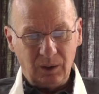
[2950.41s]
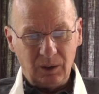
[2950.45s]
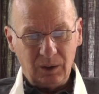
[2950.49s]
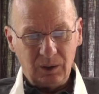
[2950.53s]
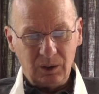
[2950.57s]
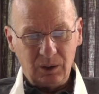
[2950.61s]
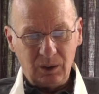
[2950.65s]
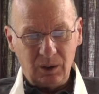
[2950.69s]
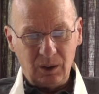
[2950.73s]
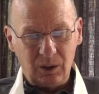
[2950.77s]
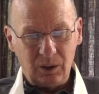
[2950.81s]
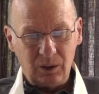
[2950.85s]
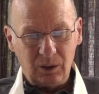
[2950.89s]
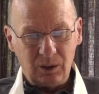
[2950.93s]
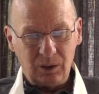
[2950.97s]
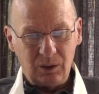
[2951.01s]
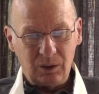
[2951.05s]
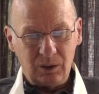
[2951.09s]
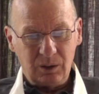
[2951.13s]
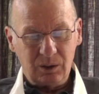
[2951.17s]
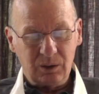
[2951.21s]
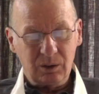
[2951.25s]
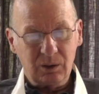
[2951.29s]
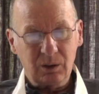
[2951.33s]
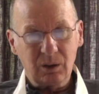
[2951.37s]
that
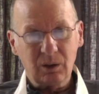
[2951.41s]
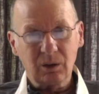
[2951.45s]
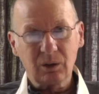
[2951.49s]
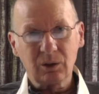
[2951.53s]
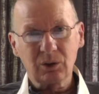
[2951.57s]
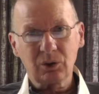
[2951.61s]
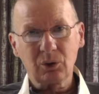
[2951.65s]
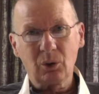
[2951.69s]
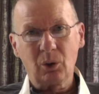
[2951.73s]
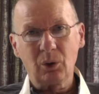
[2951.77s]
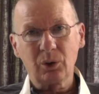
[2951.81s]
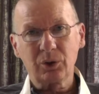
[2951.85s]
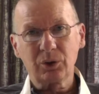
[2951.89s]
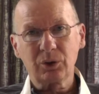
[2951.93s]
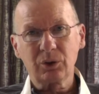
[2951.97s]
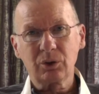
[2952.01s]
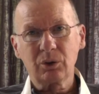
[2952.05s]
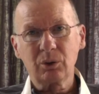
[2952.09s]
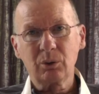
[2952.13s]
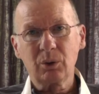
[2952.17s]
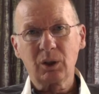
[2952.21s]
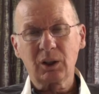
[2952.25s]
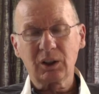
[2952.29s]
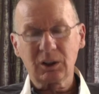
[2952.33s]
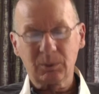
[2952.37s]
that sought
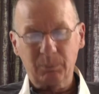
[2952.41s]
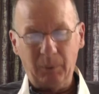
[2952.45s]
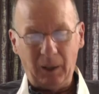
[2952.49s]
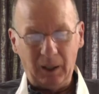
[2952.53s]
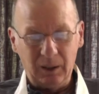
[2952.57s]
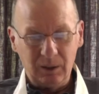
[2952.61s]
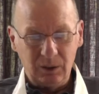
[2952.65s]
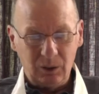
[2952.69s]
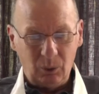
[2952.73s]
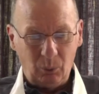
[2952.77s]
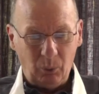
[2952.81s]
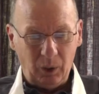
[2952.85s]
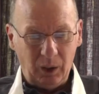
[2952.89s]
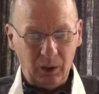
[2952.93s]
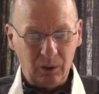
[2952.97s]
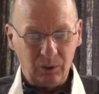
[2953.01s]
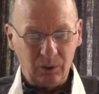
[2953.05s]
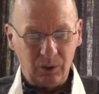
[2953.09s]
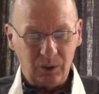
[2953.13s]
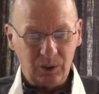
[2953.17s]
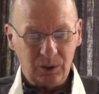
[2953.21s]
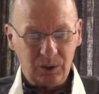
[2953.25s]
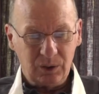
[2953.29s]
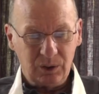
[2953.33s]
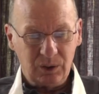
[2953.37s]
to expand
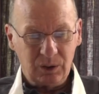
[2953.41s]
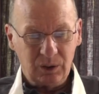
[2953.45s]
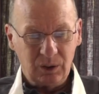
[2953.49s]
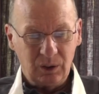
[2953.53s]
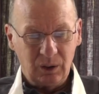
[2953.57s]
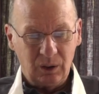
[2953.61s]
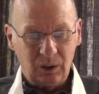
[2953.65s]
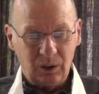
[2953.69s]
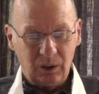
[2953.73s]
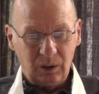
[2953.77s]
awareness,